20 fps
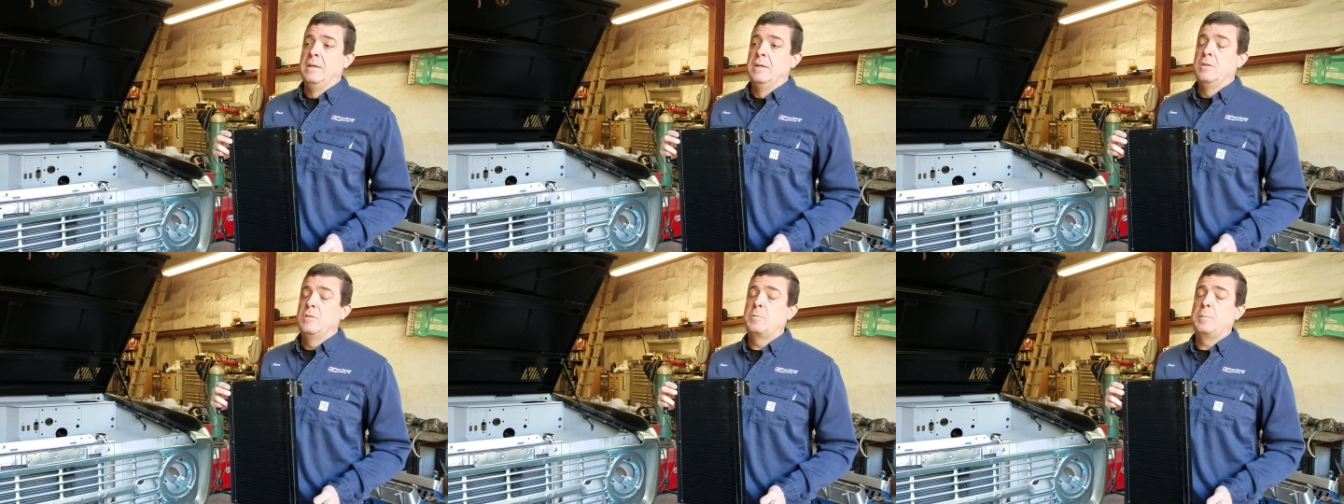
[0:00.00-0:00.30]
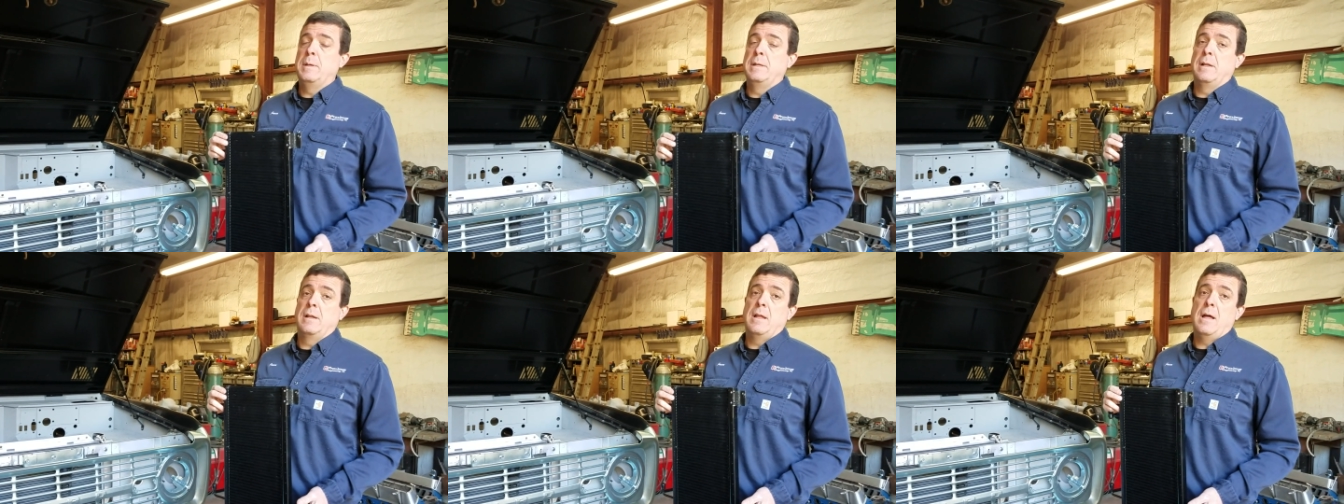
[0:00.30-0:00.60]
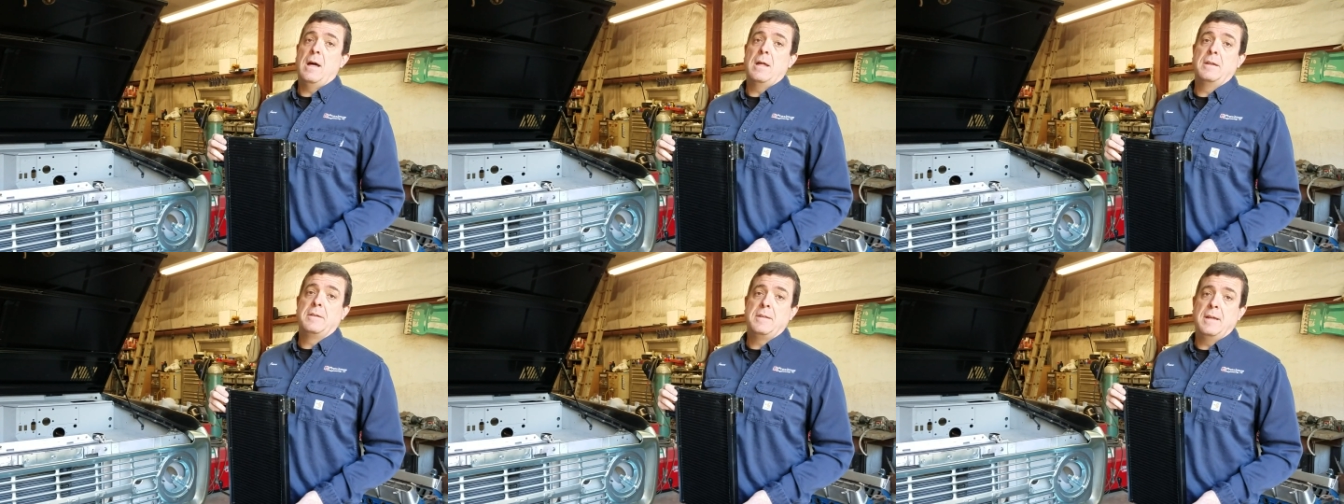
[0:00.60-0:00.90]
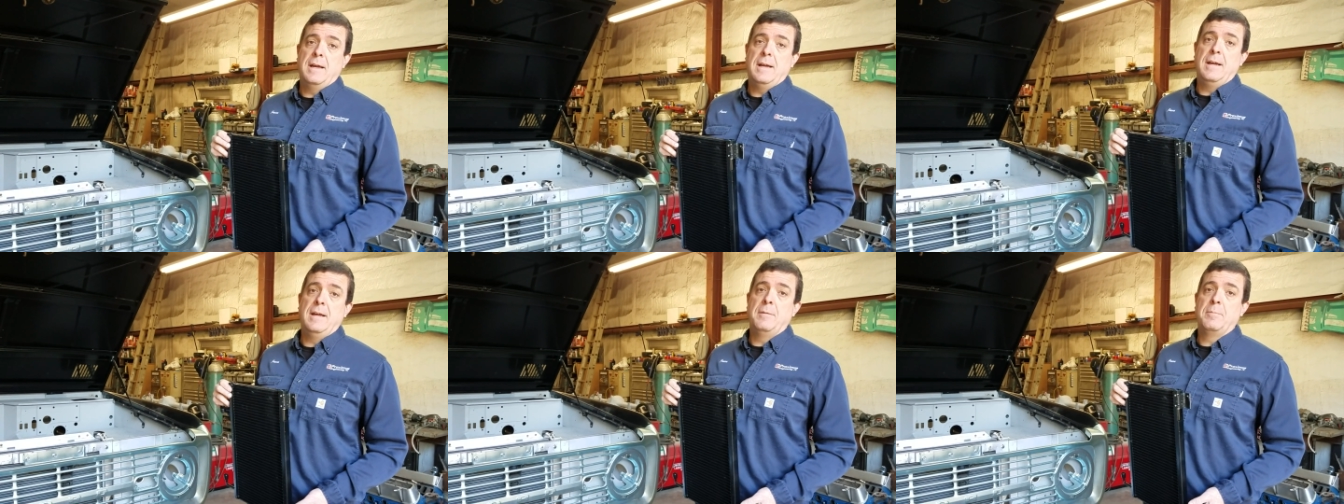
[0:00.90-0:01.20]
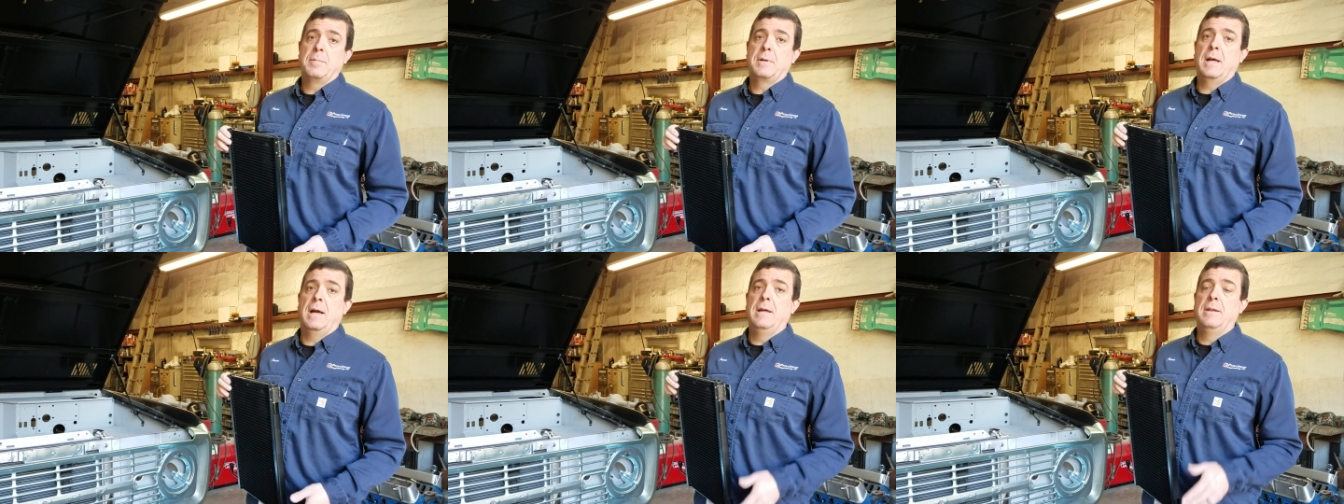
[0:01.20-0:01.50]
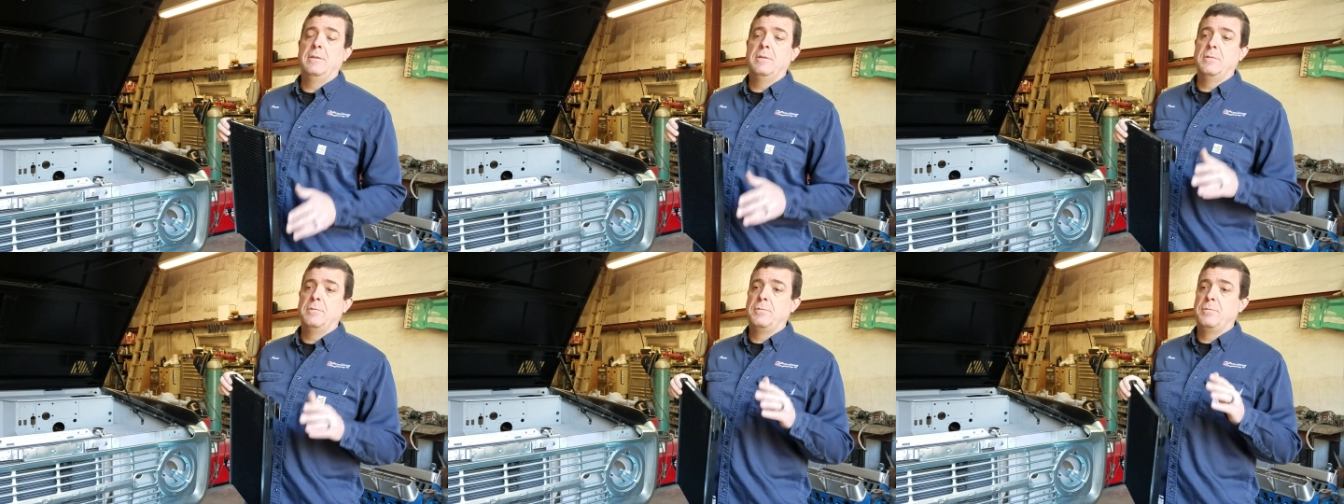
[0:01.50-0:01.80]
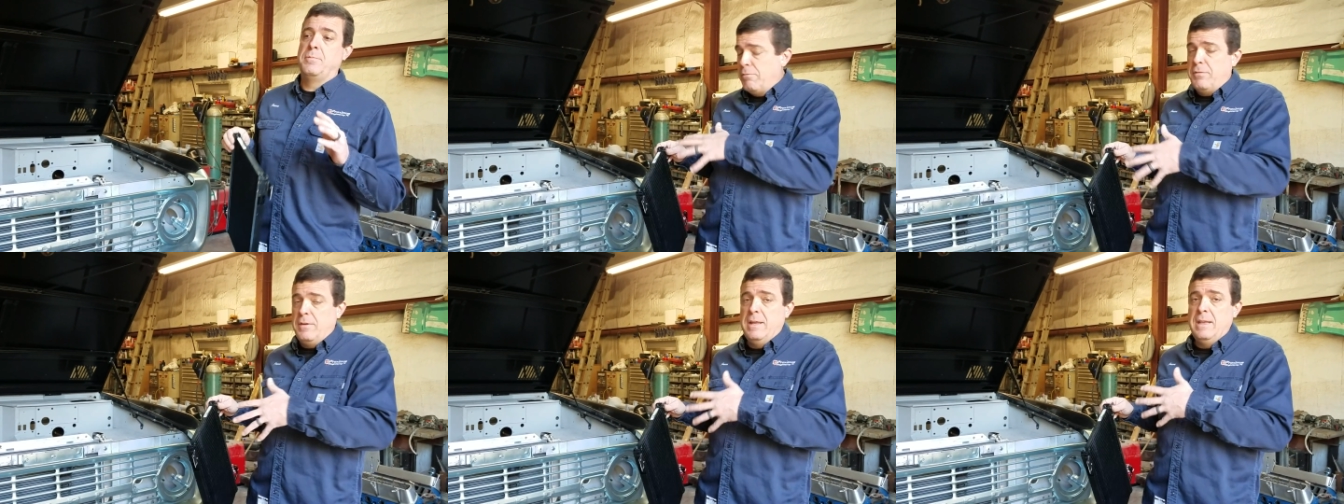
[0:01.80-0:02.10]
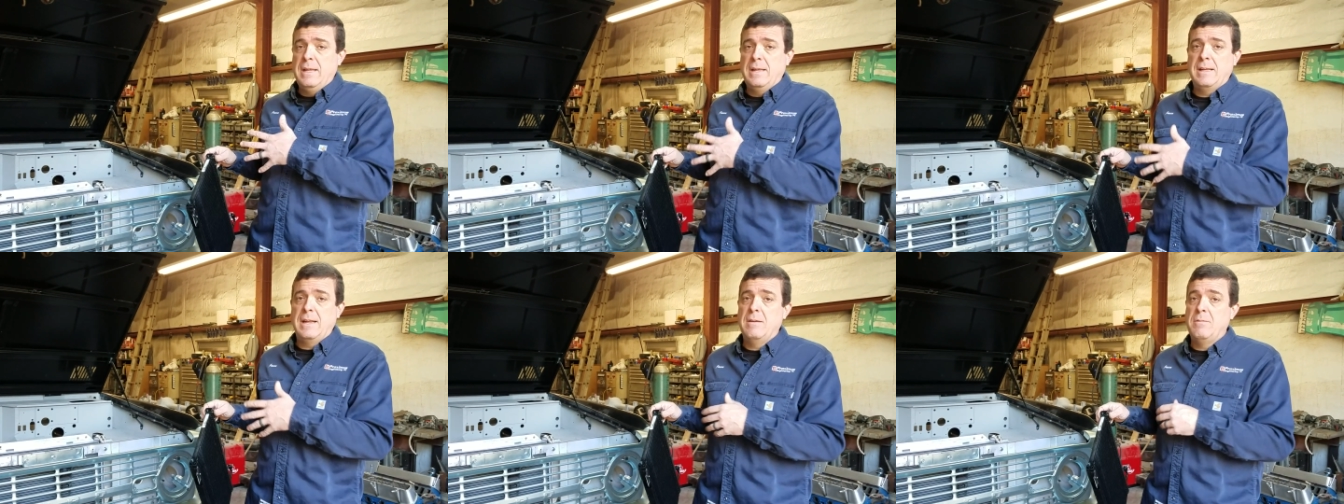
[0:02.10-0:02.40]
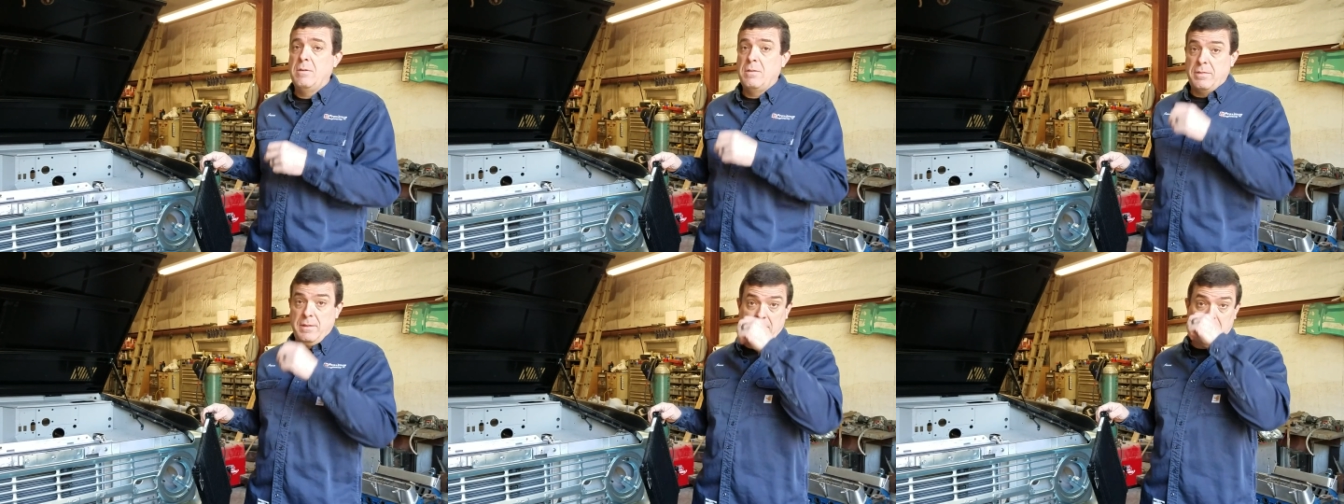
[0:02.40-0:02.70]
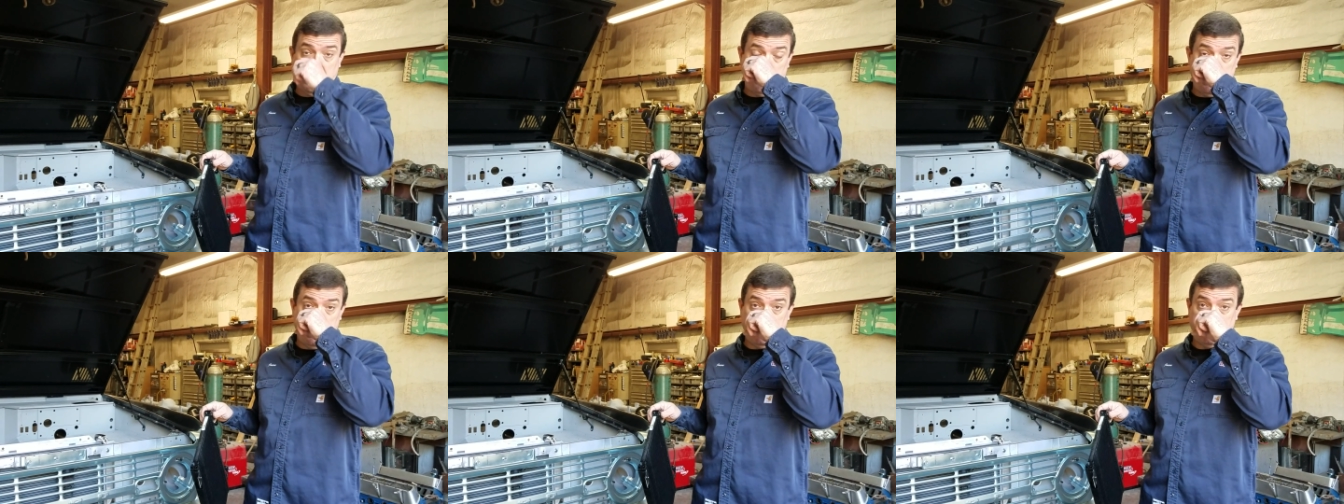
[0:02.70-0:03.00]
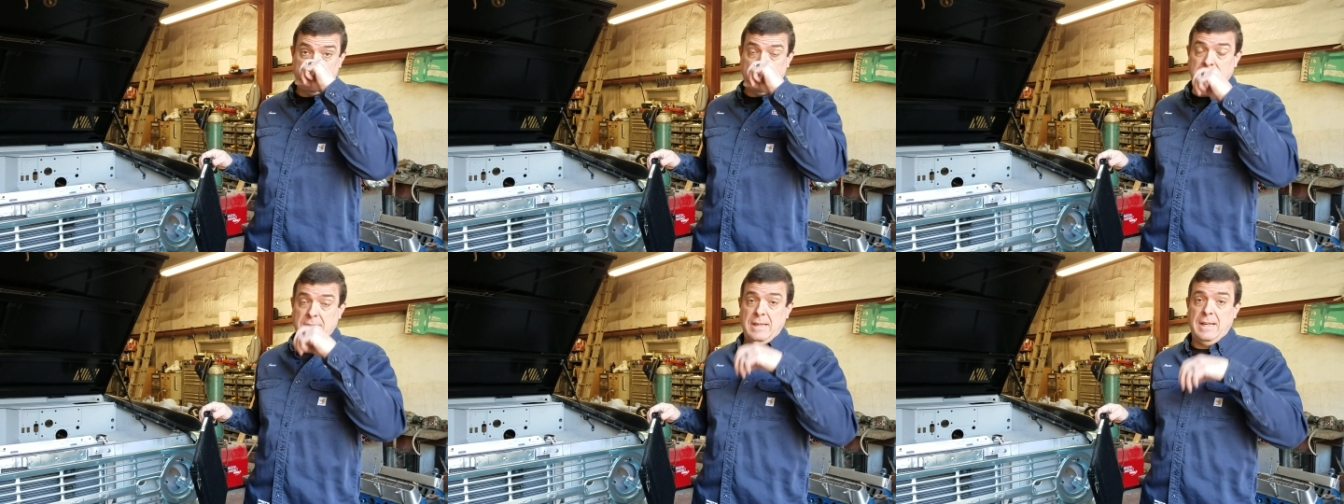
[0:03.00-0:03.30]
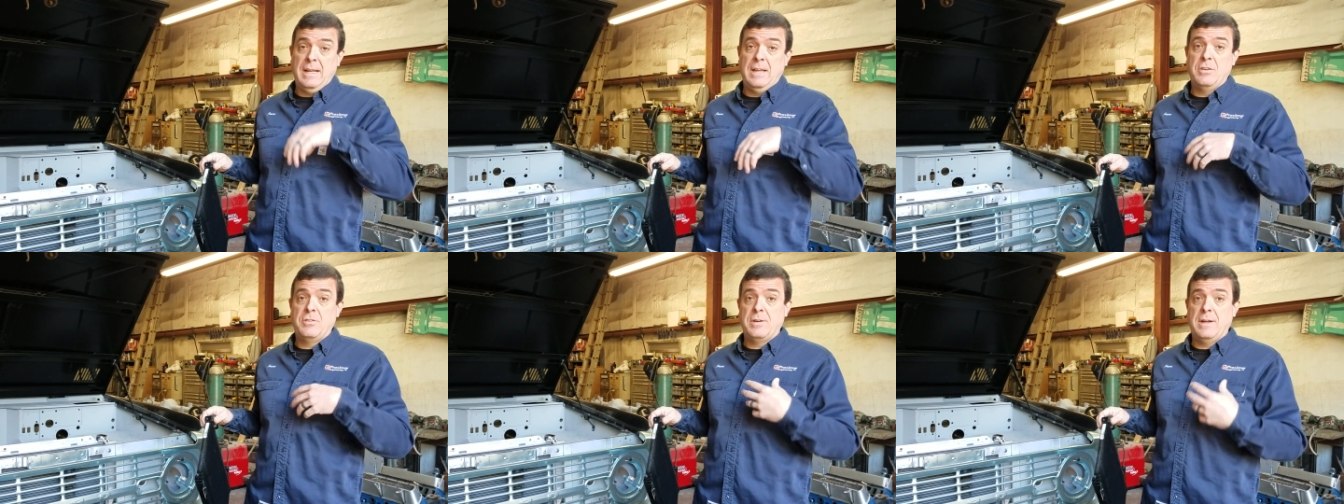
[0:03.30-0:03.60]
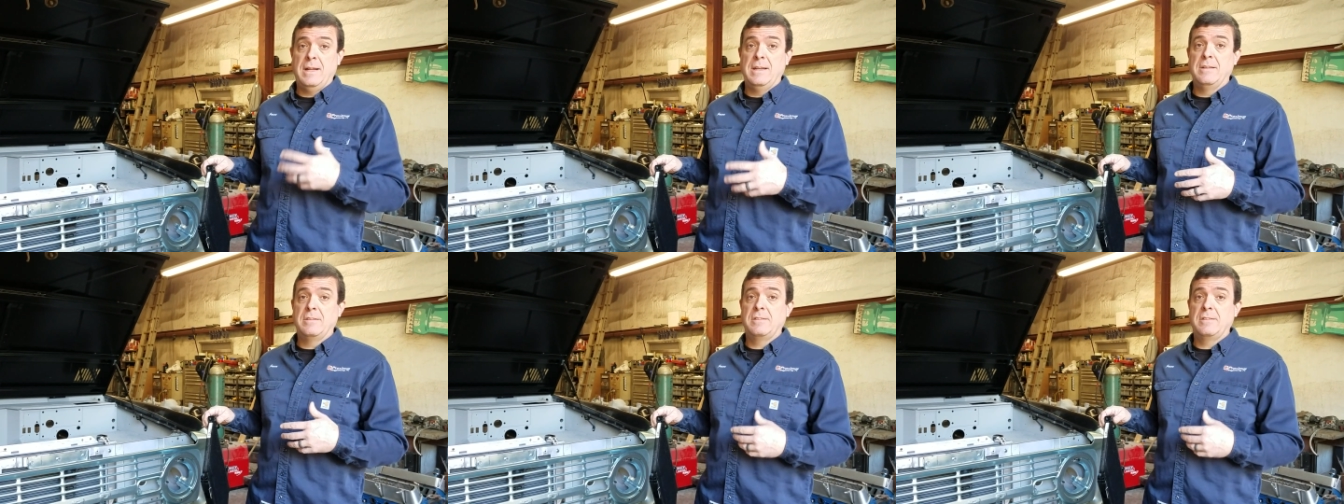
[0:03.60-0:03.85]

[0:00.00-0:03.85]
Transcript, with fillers: spend a lot of time kind of fitting everything the best I can, trying